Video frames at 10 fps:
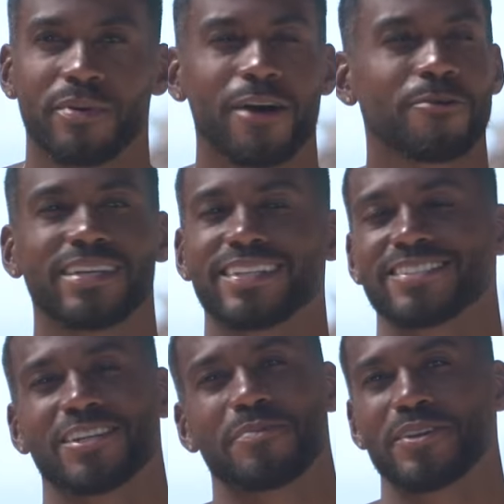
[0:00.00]
but I don't think
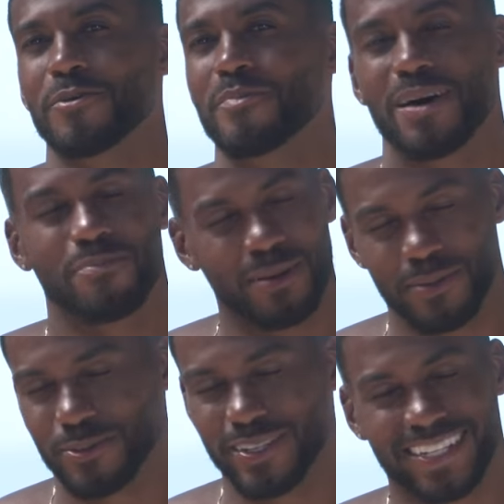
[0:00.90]
there's gonna be no bad blood
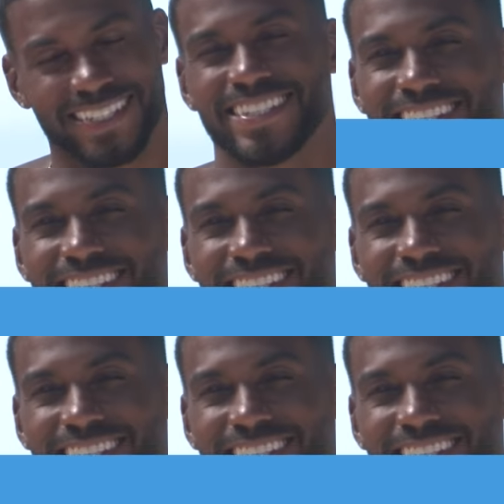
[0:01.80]
between us.